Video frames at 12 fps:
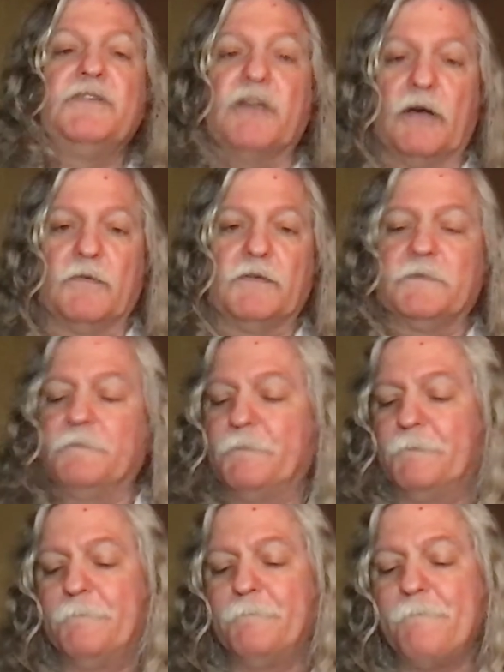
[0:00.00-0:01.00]
Don't.
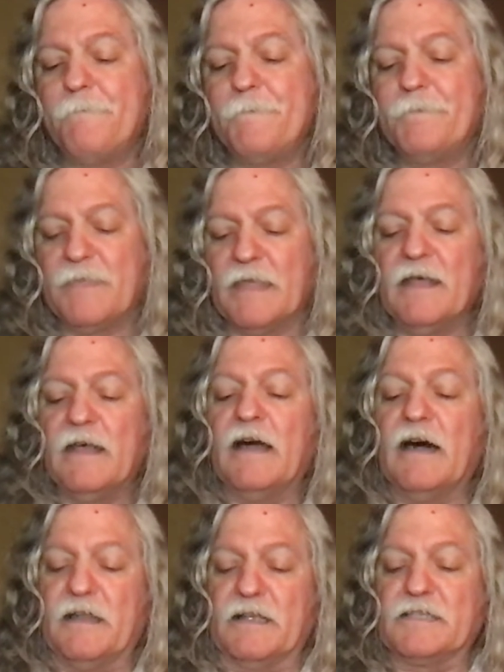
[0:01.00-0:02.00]

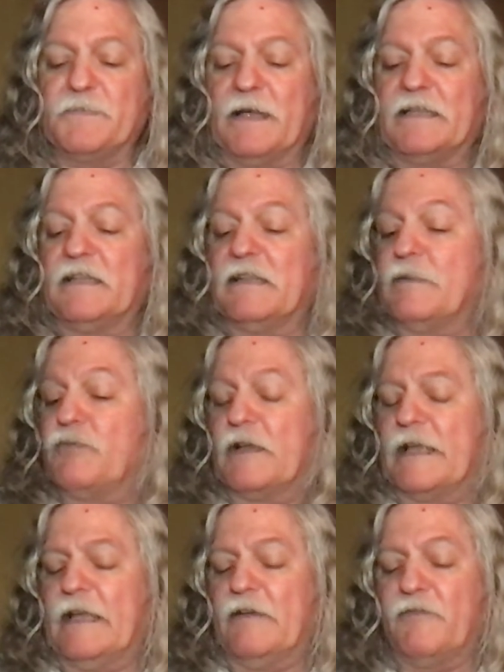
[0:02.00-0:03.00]
Unexpectedly bringing a